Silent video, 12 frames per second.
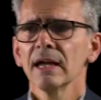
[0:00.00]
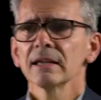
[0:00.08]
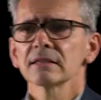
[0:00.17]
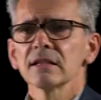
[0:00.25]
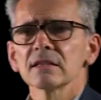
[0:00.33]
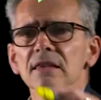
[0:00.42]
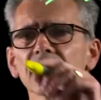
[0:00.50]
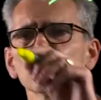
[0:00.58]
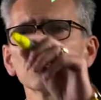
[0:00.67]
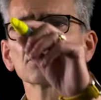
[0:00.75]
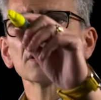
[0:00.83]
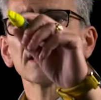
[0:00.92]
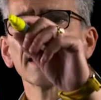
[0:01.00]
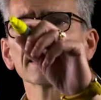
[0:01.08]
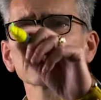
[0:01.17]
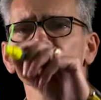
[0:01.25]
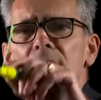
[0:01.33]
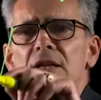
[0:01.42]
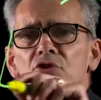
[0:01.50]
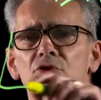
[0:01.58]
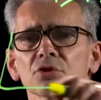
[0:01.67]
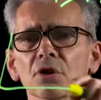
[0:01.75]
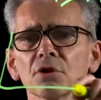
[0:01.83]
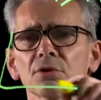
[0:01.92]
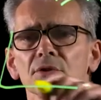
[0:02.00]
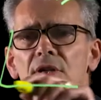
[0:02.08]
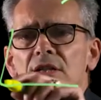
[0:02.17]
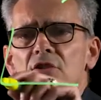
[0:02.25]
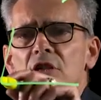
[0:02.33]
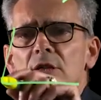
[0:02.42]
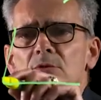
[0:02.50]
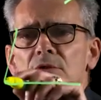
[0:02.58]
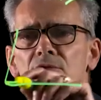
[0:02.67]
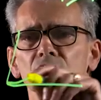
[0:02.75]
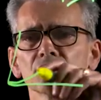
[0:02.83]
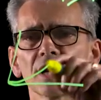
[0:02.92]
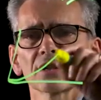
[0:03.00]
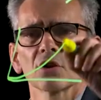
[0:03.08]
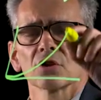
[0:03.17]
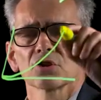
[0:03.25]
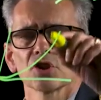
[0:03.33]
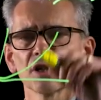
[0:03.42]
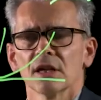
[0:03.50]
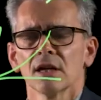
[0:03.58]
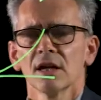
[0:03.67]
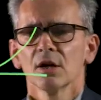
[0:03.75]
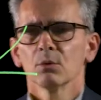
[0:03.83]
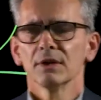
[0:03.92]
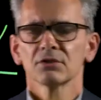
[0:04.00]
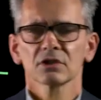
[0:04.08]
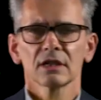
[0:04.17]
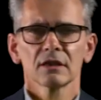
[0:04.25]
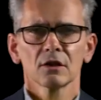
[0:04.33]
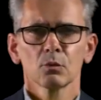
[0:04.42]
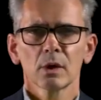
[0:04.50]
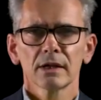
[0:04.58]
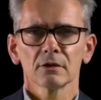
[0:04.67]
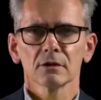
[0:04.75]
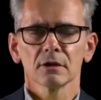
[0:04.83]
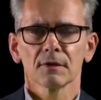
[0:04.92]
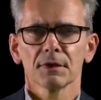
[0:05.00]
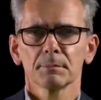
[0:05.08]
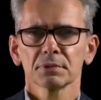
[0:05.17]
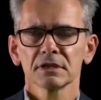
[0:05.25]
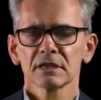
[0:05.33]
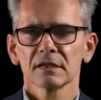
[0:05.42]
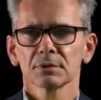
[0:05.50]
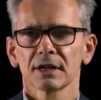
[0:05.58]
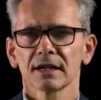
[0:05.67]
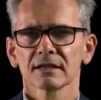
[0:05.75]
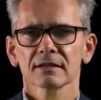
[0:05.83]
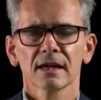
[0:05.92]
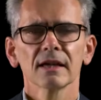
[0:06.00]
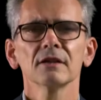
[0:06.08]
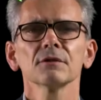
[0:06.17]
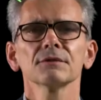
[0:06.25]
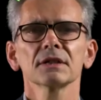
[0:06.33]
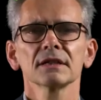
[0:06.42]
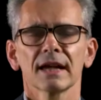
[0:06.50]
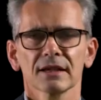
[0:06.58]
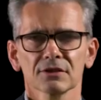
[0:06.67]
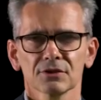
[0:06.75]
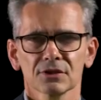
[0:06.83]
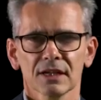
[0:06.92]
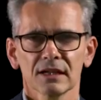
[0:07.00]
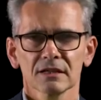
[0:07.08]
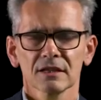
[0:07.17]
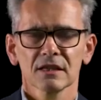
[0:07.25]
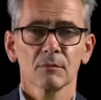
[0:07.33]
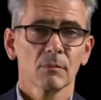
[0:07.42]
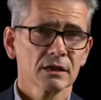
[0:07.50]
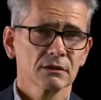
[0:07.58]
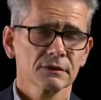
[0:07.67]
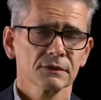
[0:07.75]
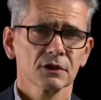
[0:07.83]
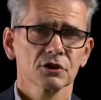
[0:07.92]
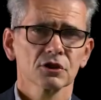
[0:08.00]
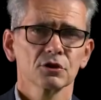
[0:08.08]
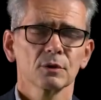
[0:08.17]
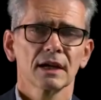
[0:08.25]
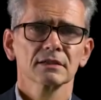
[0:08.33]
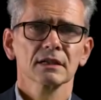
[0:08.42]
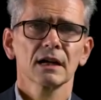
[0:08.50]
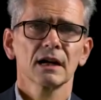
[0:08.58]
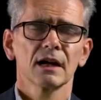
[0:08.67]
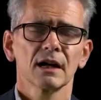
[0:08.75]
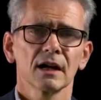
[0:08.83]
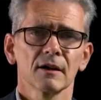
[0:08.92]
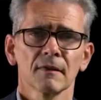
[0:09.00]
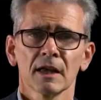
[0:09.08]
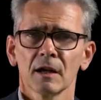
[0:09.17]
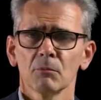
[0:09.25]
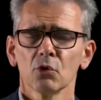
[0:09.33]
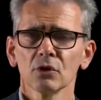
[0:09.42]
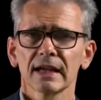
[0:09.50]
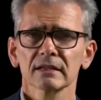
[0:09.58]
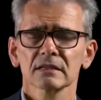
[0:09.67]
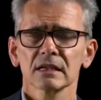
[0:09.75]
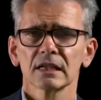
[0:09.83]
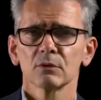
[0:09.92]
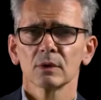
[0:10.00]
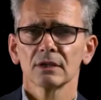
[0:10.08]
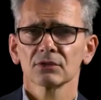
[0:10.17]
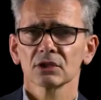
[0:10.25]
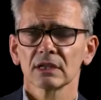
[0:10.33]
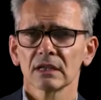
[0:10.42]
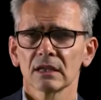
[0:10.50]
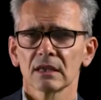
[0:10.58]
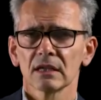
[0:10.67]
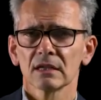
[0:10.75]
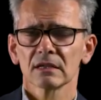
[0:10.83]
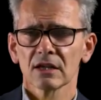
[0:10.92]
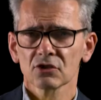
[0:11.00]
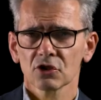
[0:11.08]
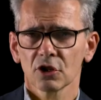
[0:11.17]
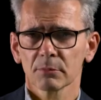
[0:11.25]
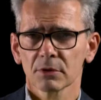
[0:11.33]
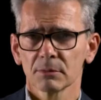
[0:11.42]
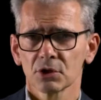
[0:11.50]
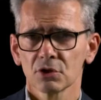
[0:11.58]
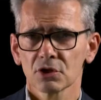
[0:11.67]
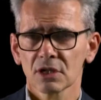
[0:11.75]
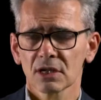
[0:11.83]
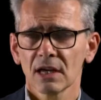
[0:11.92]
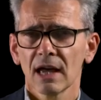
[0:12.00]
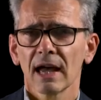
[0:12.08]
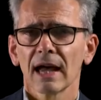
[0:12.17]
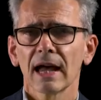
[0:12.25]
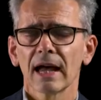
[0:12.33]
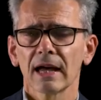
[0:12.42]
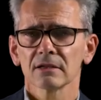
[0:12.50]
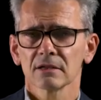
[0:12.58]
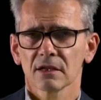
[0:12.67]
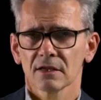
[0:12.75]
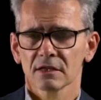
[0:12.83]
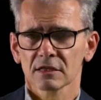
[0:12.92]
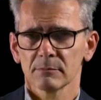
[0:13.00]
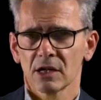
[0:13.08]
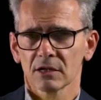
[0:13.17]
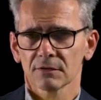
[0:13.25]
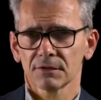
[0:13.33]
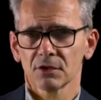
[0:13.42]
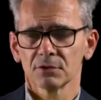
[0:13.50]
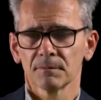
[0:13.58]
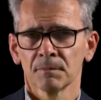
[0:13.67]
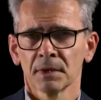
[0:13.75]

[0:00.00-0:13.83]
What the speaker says: Since then we've seen exponential growth in terms of new technology. We've seen the wheel, the printing press, that ill-fitting exoskeleton that many refer to as a car. More latterly we've seen the desktop computer and the smartphone.